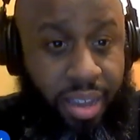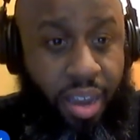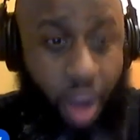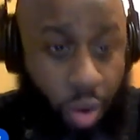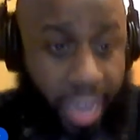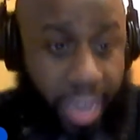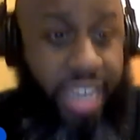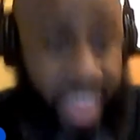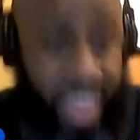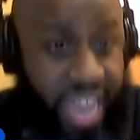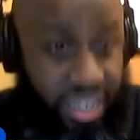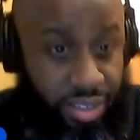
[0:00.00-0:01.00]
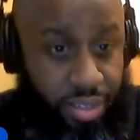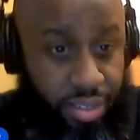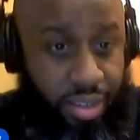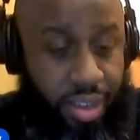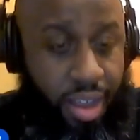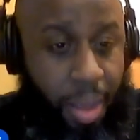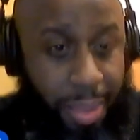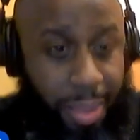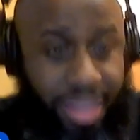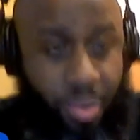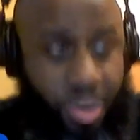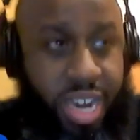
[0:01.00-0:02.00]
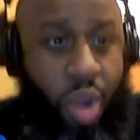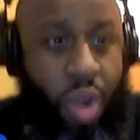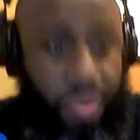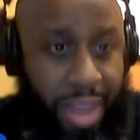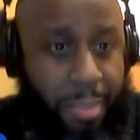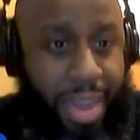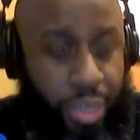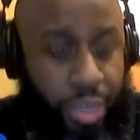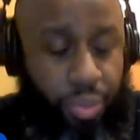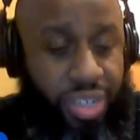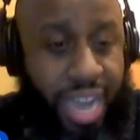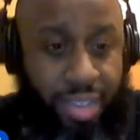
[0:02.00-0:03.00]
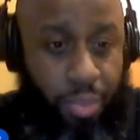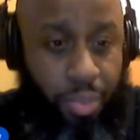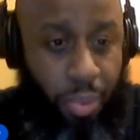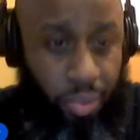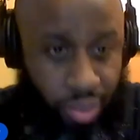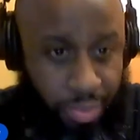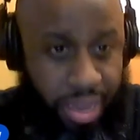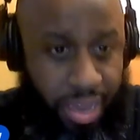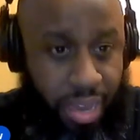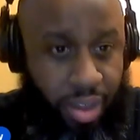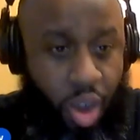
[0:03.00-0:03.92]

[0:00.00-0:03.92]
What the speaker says: Okay, yes. But we know that match was not supposed to be.